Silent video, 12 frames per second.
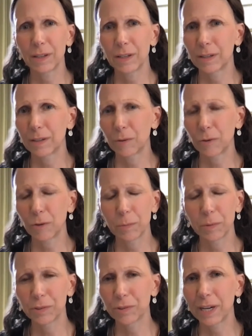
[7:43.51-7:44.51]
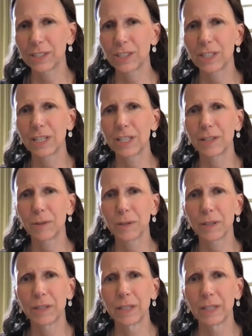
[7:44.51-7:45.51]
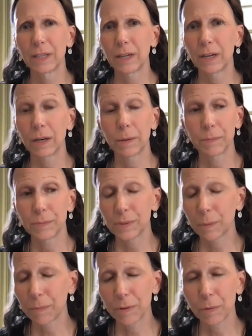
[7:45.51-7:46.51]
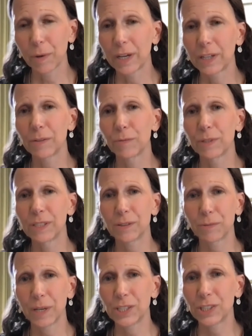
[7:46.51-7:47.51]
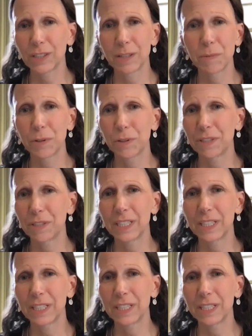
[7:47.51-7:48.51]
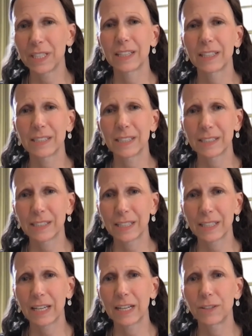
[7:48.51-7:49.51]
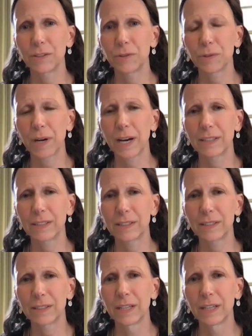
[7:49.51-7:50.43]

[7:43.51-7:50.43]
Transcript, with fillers: a horrible tragedy or um, some of the ra- recent racially motivated killings, things like that. I do try to